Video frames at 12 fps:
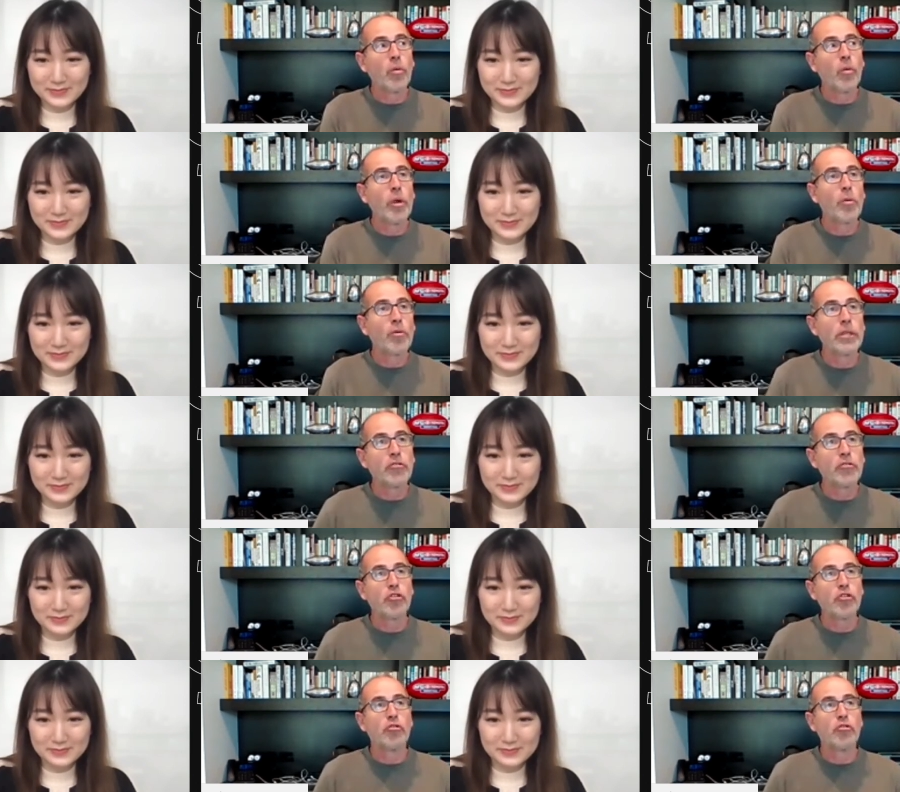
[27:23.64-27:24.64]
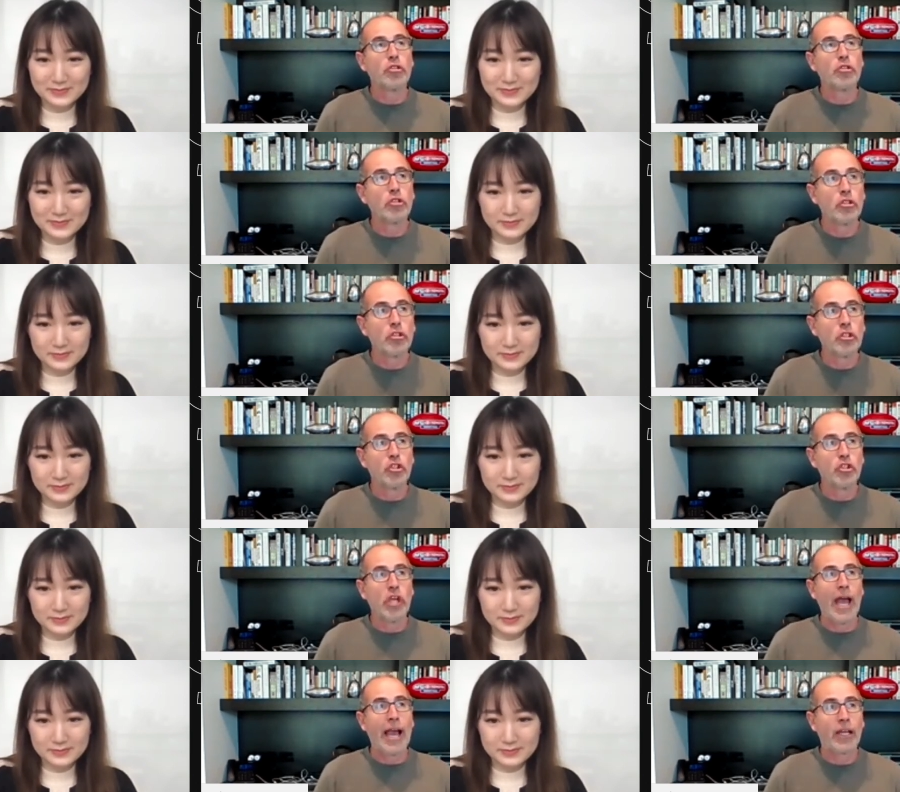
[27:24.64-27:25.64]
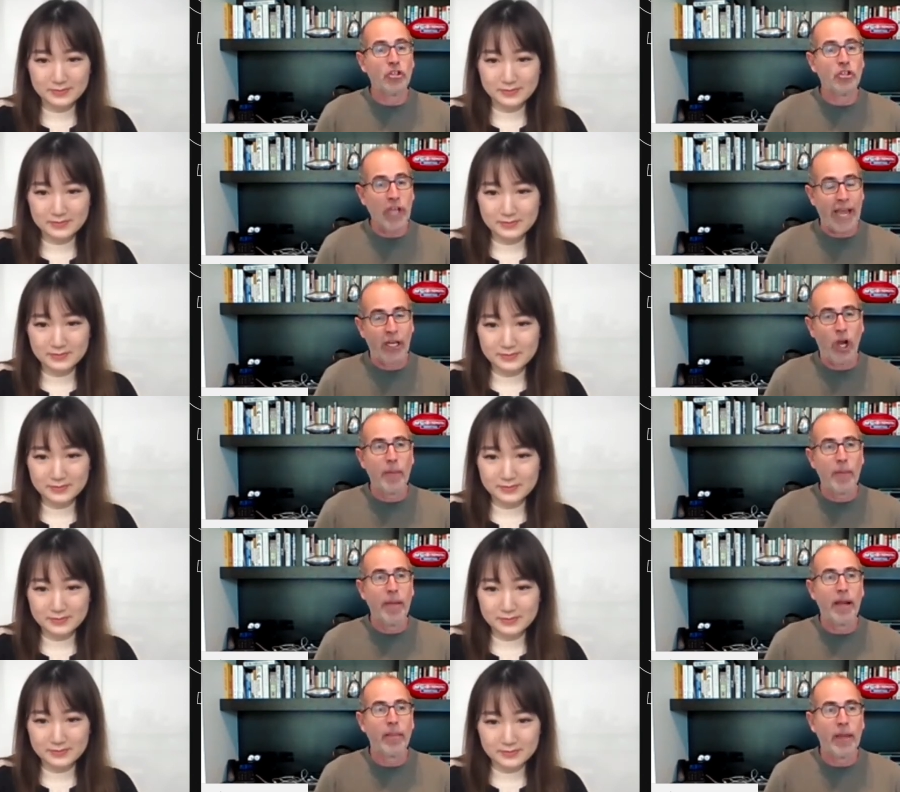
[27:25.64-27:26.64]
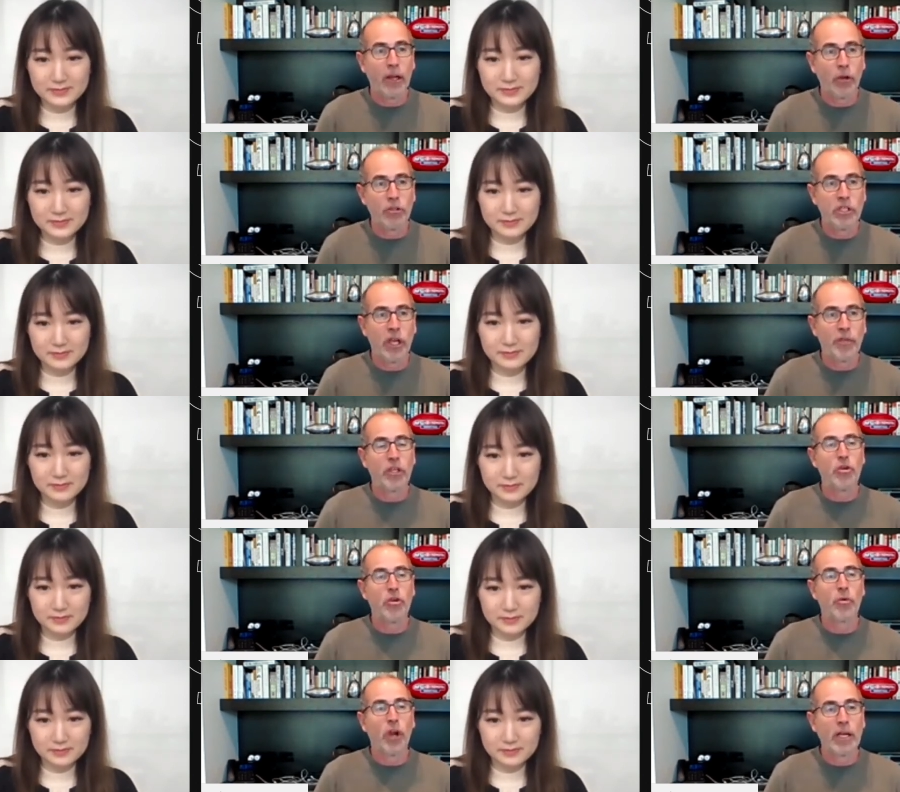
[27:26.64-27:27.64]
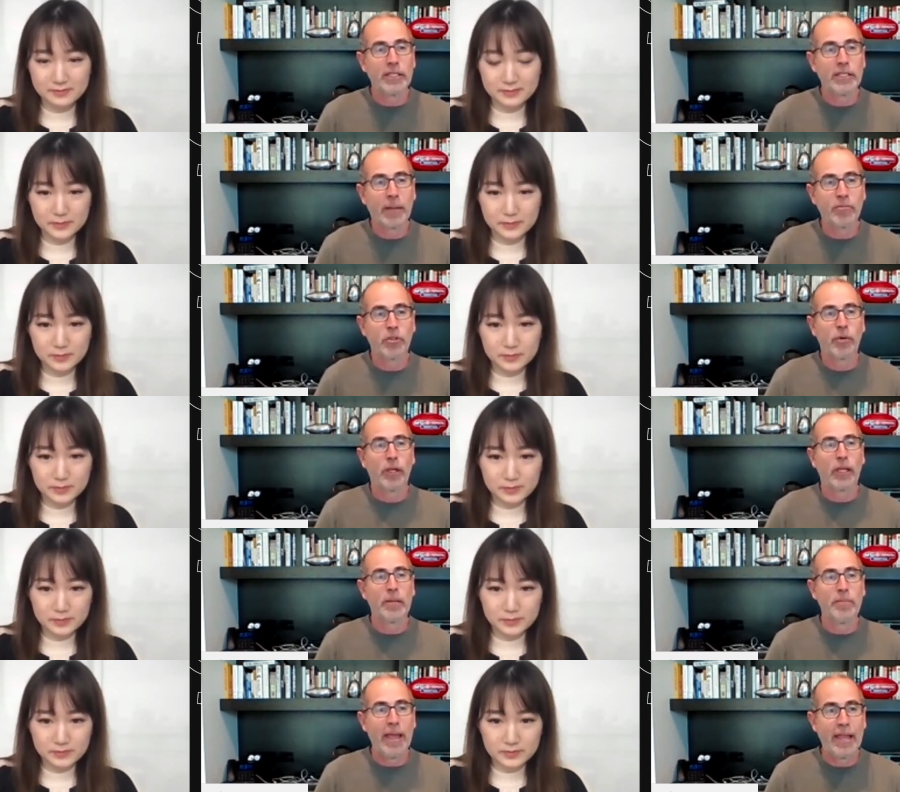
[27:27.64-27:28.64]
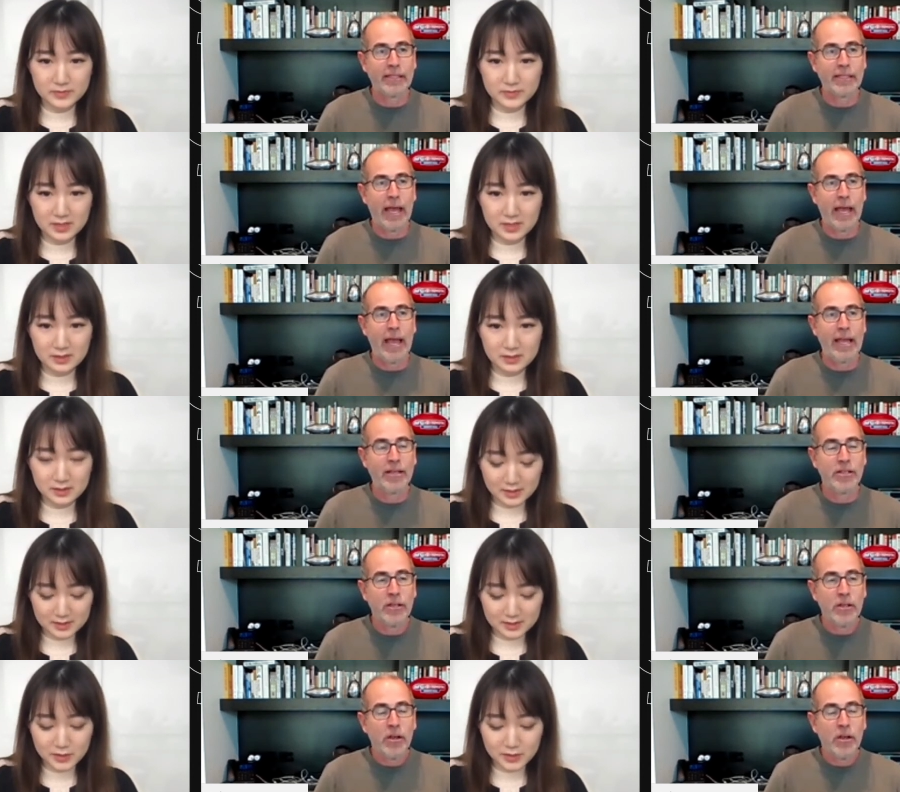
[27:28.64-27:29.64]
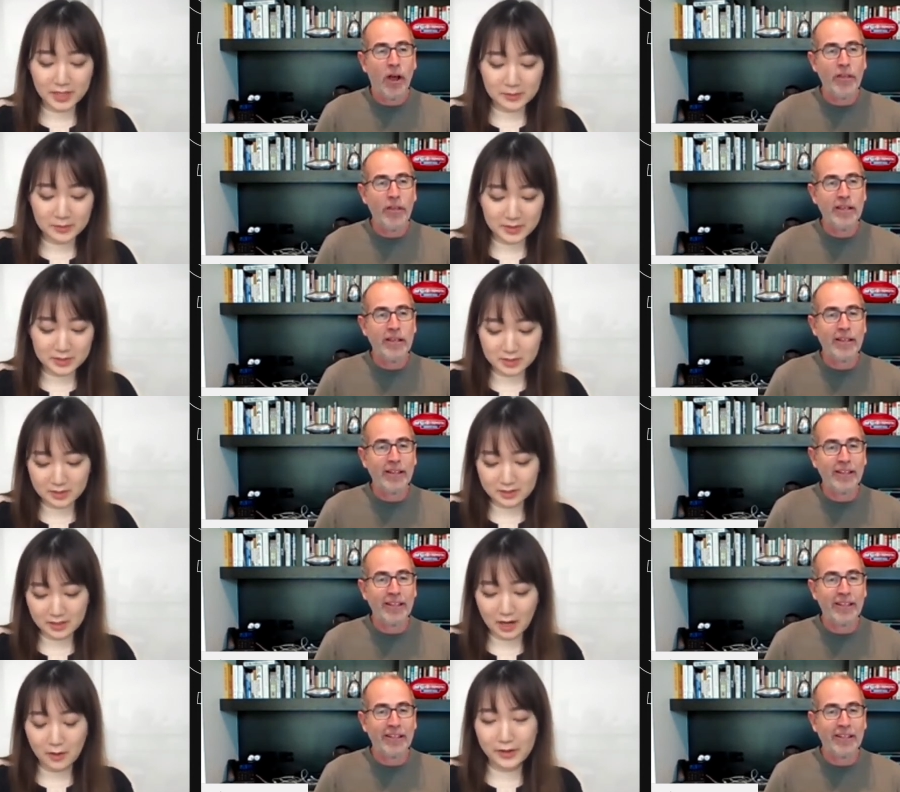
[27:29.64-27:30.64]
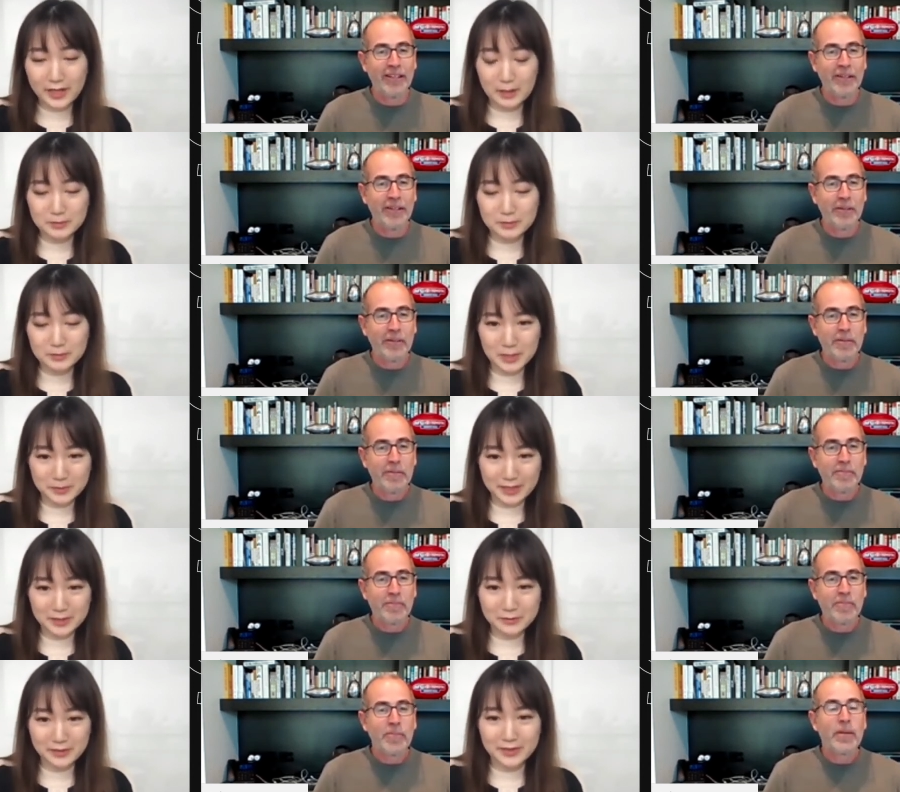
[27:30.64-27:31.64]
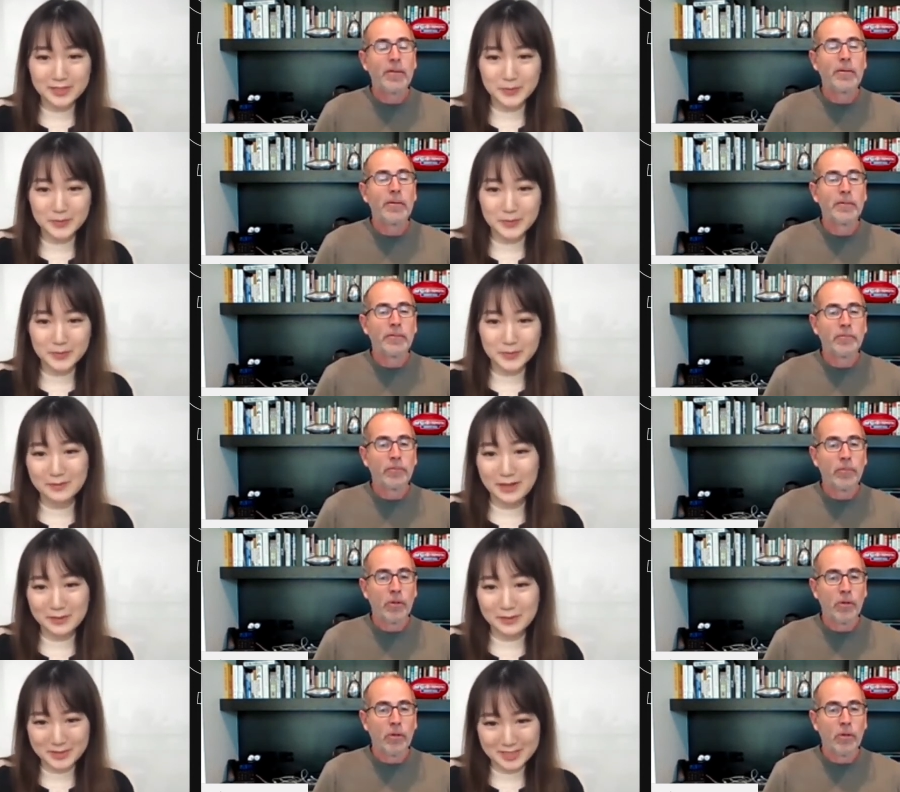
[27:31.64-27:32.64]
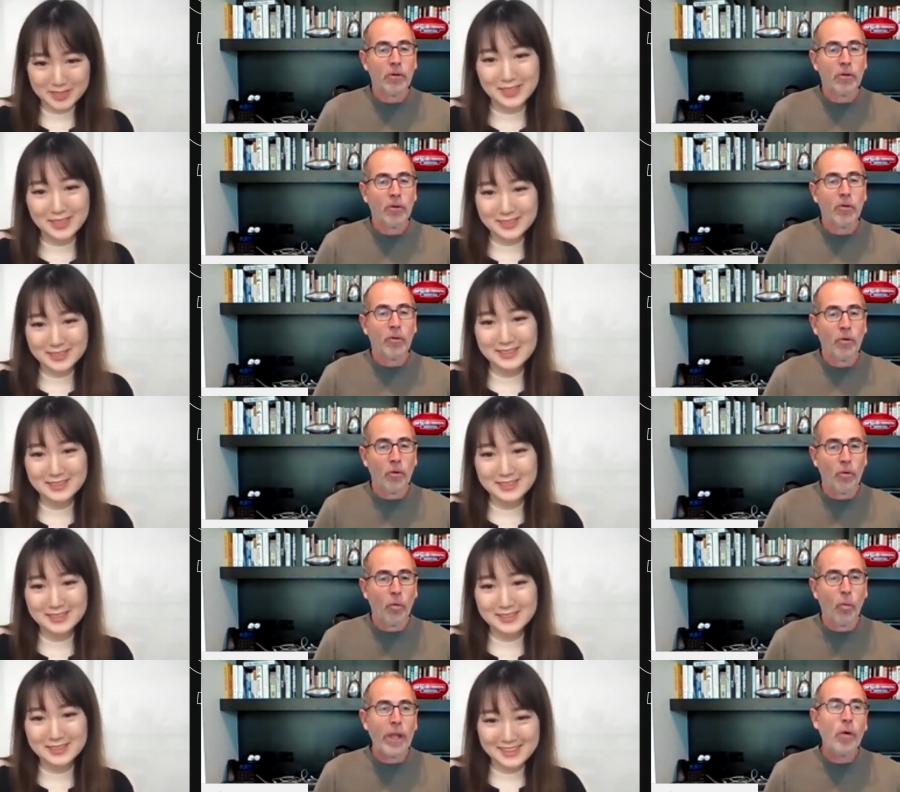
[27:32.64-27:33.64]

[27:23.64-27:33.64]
Speaker 1: we were introduced to Jack, and Jack and I met, and then Lucy, I think you and I subsequently met. And
Speaker 2: because you came into the our cap table at a very special time, I would say.
Speaker 1: We,